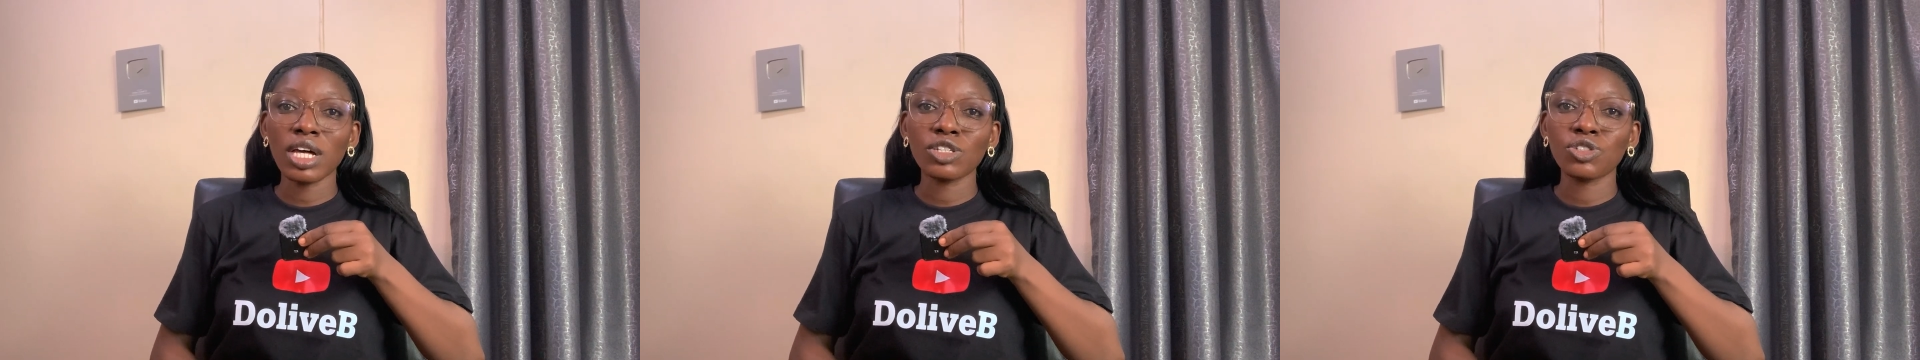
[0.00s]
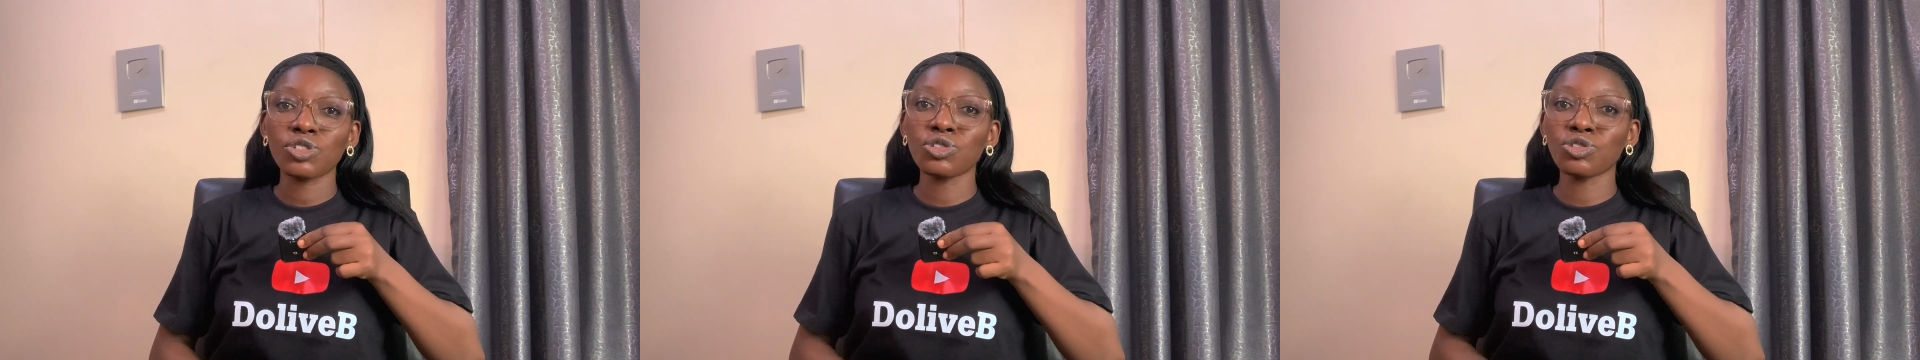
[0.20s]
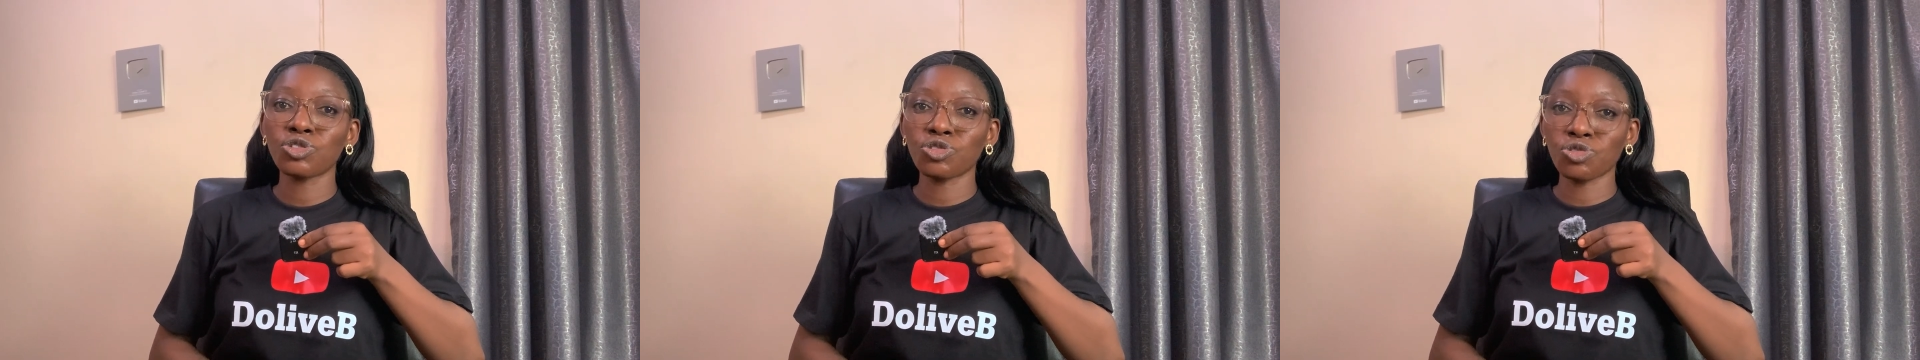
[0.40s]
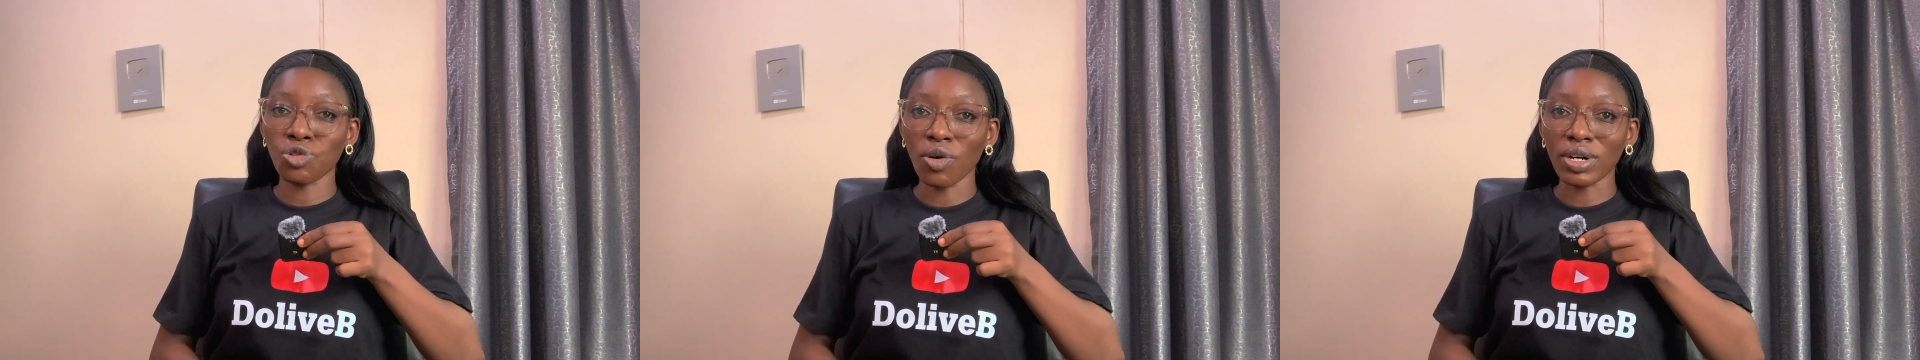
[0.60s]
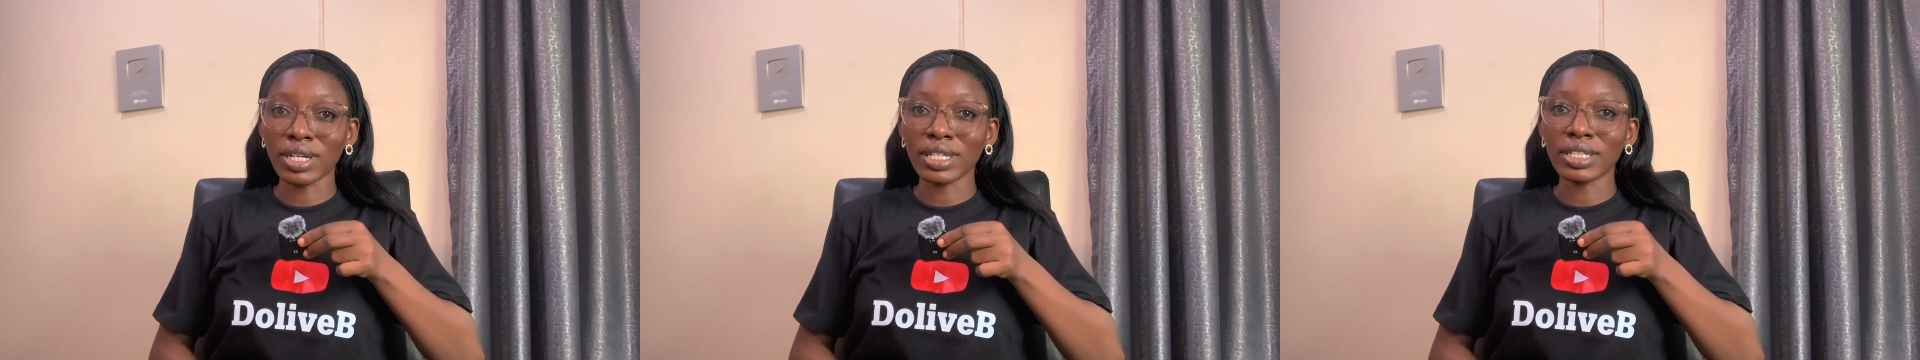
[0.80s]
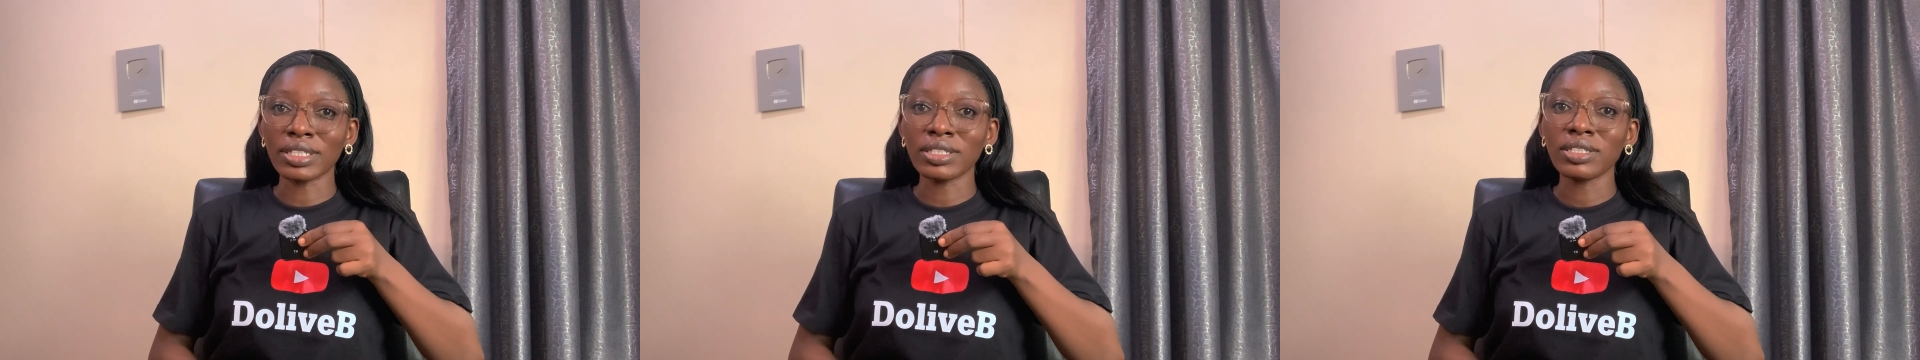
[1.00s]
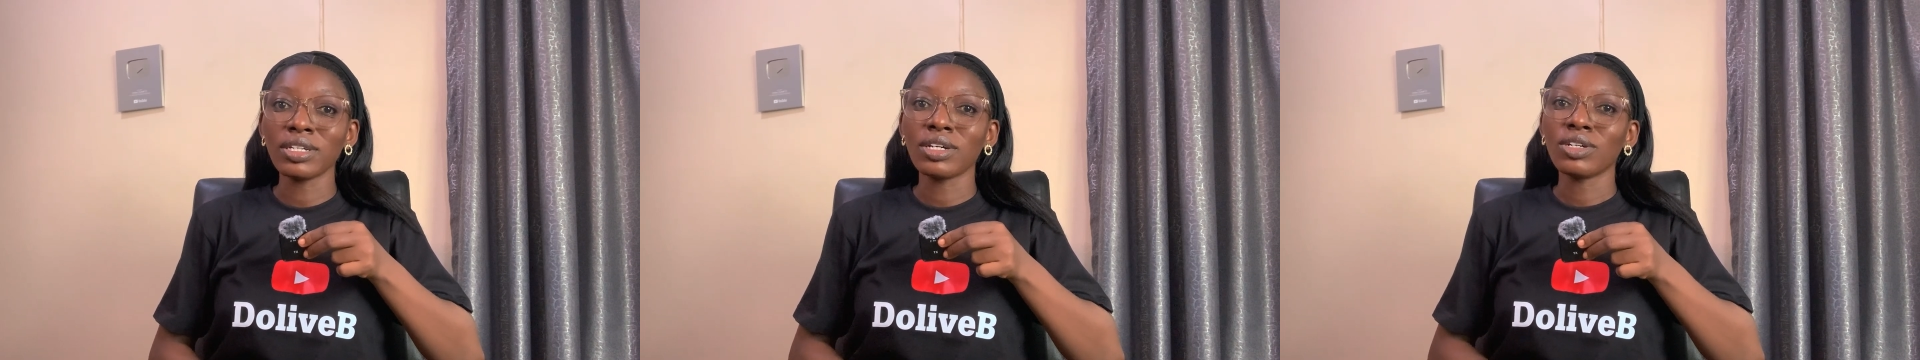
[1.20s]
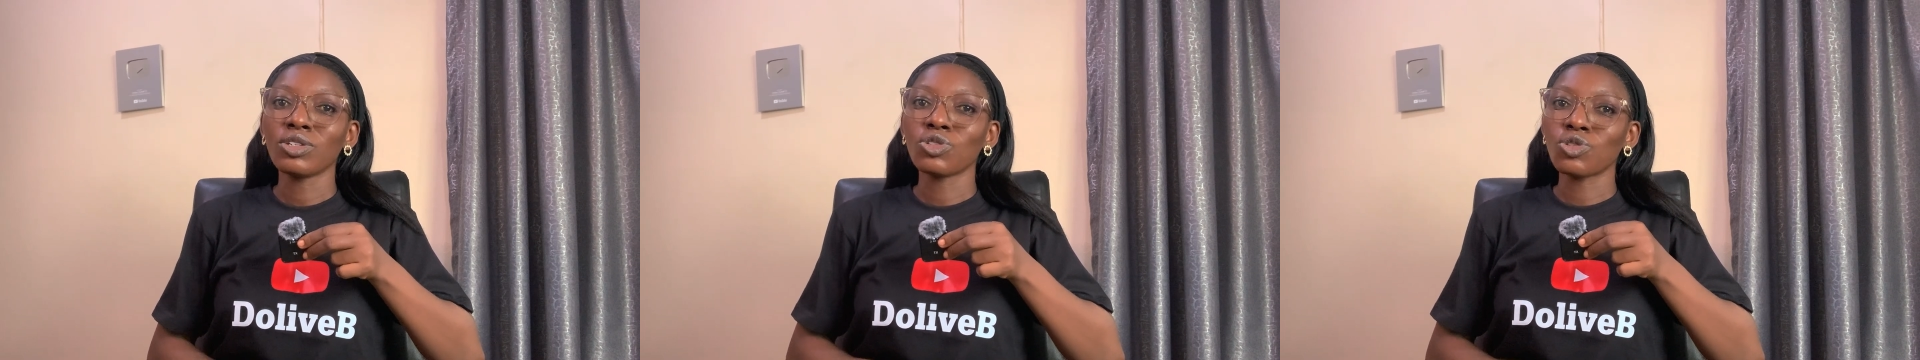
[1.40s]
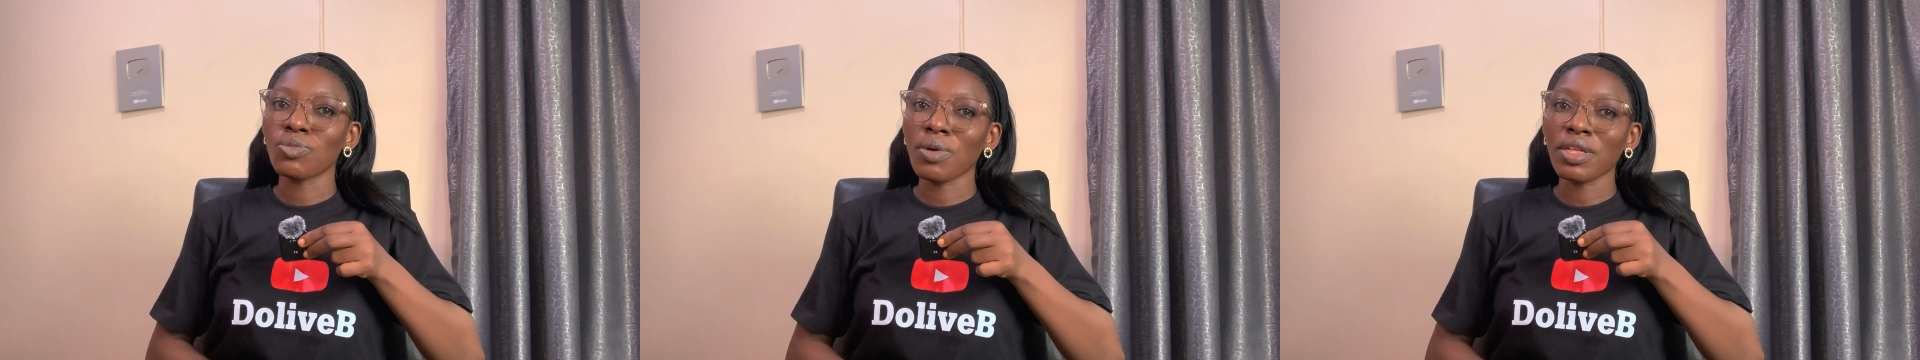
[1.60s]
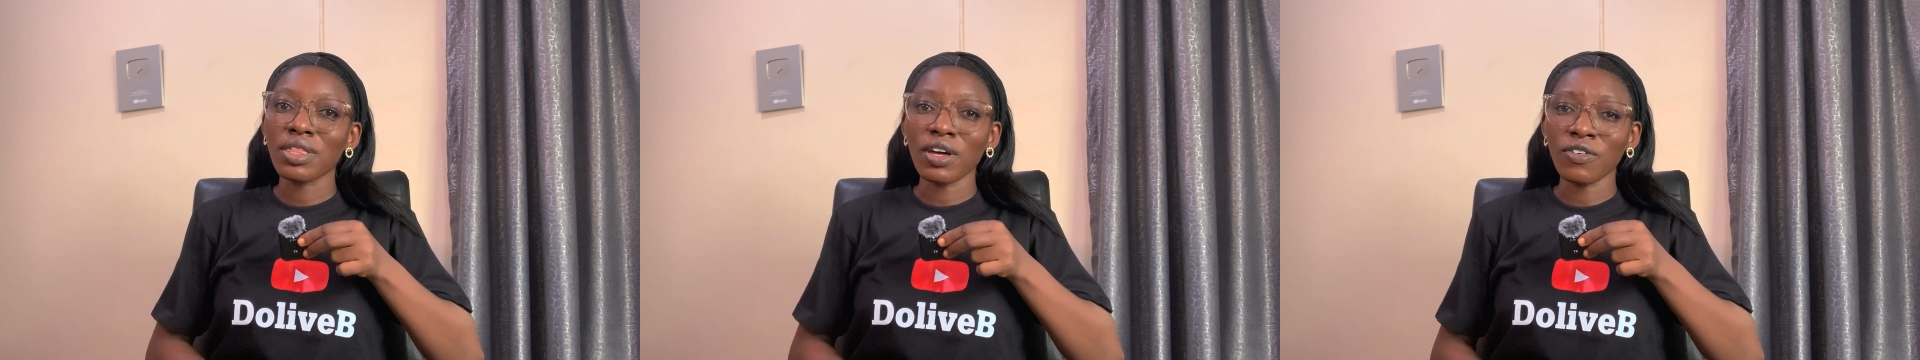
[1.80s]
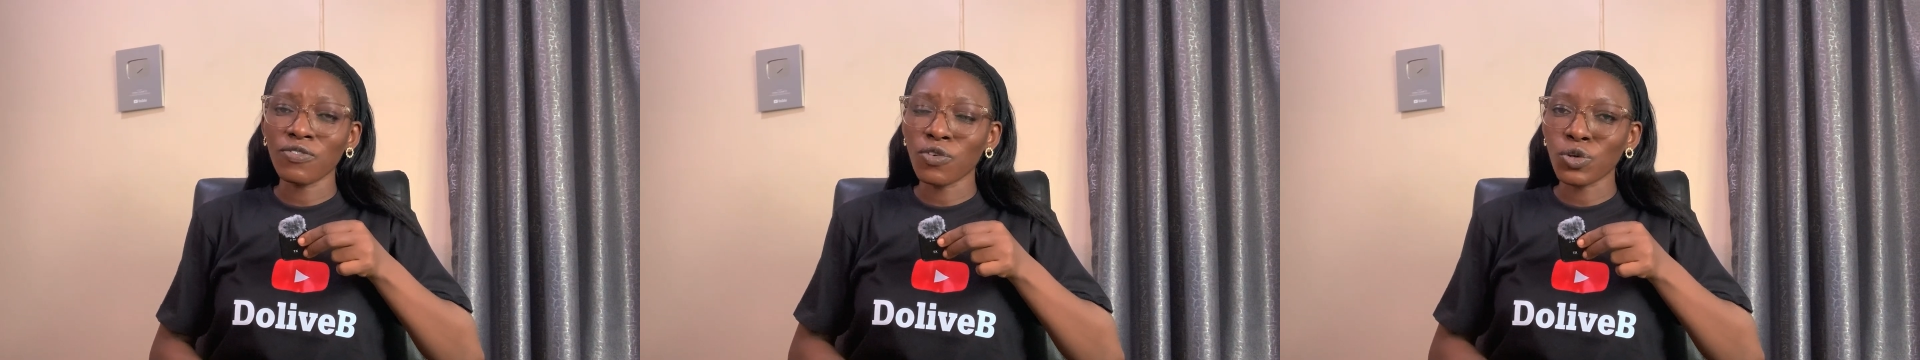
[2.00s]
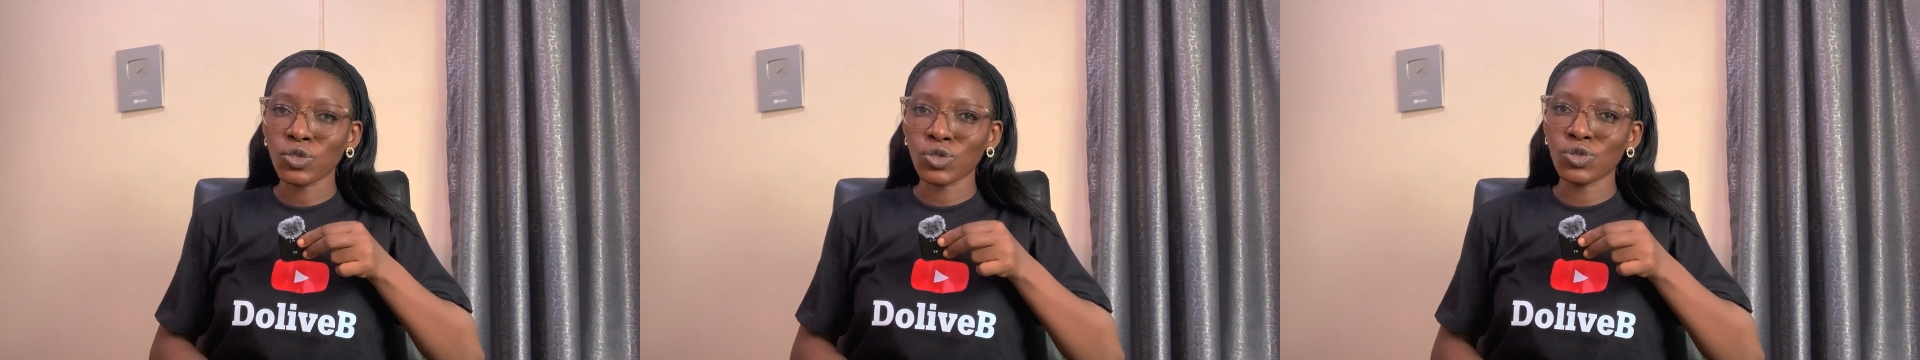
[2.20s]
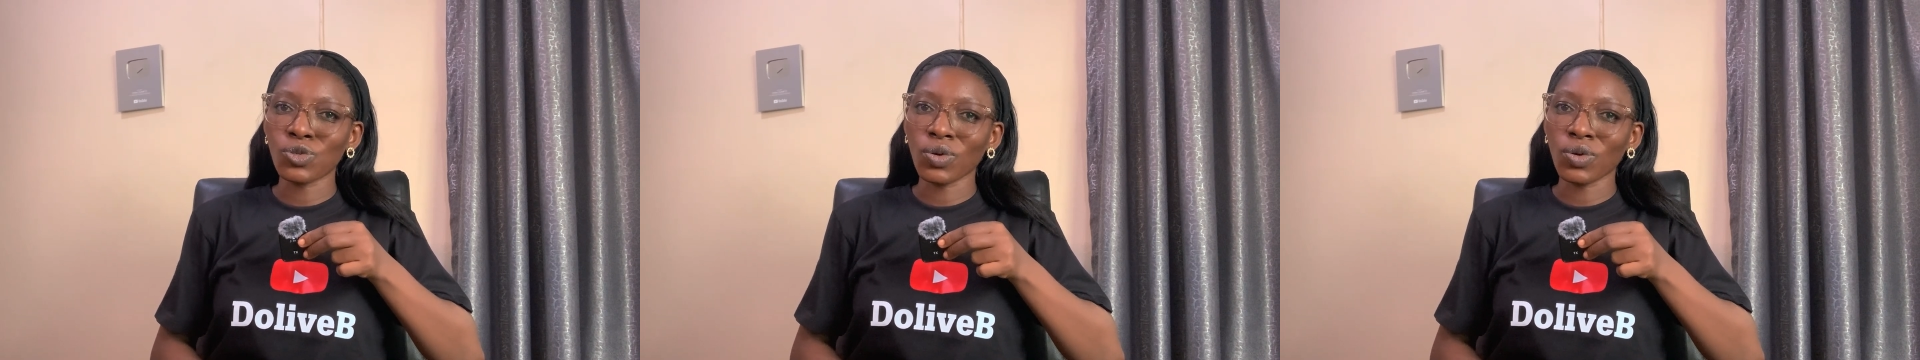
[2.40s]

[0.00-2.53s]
are still struggling to make their first